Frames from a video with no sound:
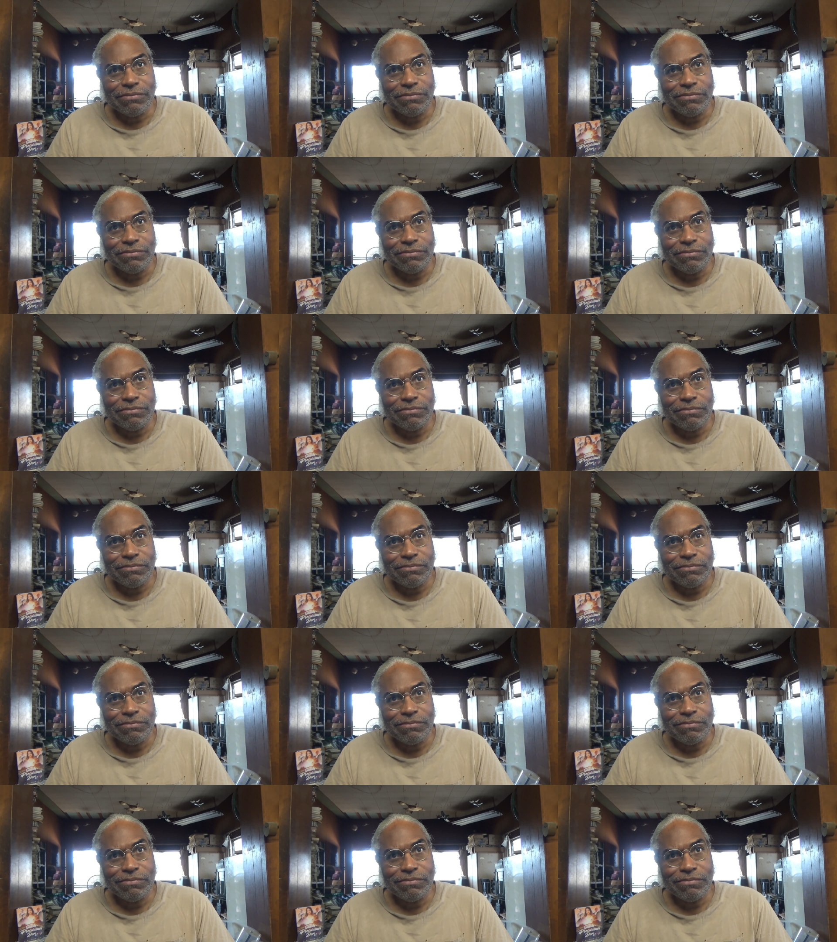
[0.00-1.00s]

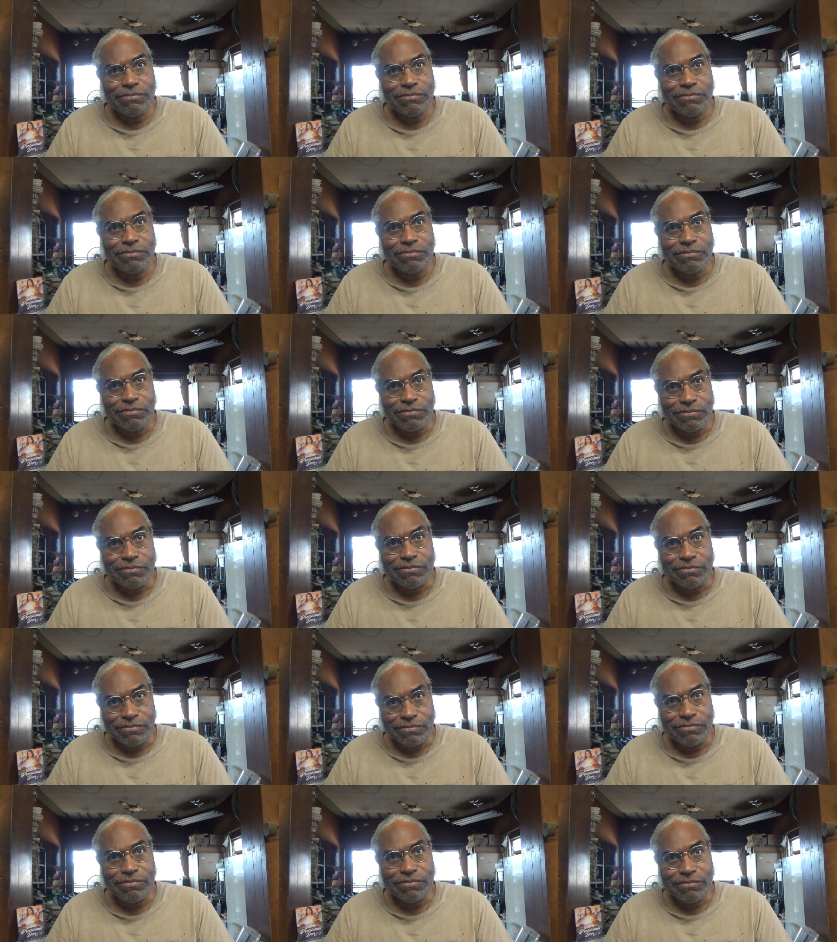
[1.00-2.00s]

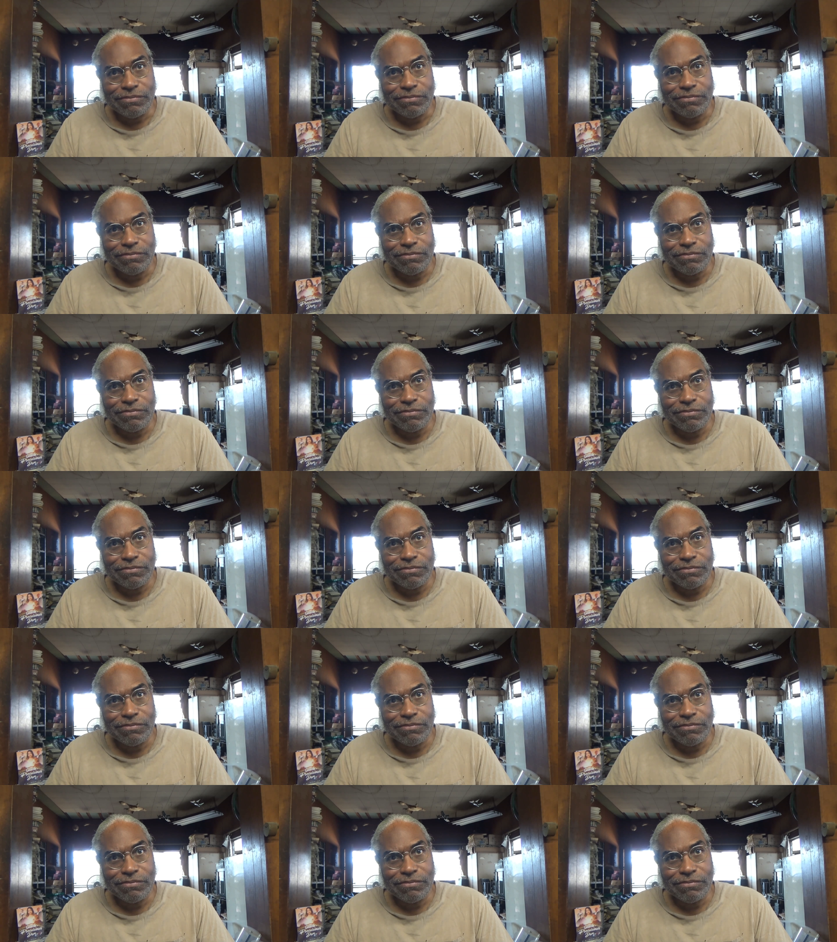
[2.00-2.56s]
No one is speaking in this clip.